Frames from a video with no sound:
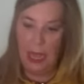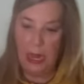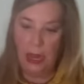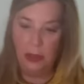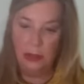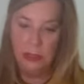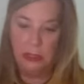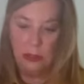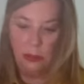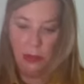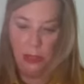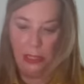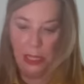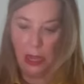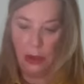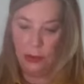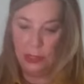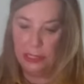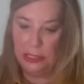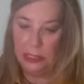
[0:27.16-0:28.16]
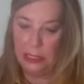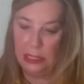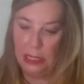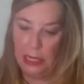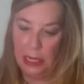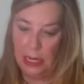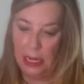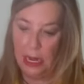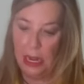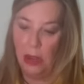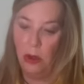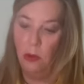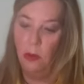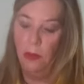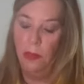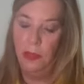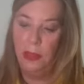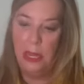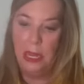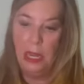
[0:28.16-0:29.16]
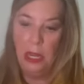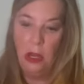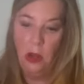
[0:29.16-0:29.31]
also allows us to get out the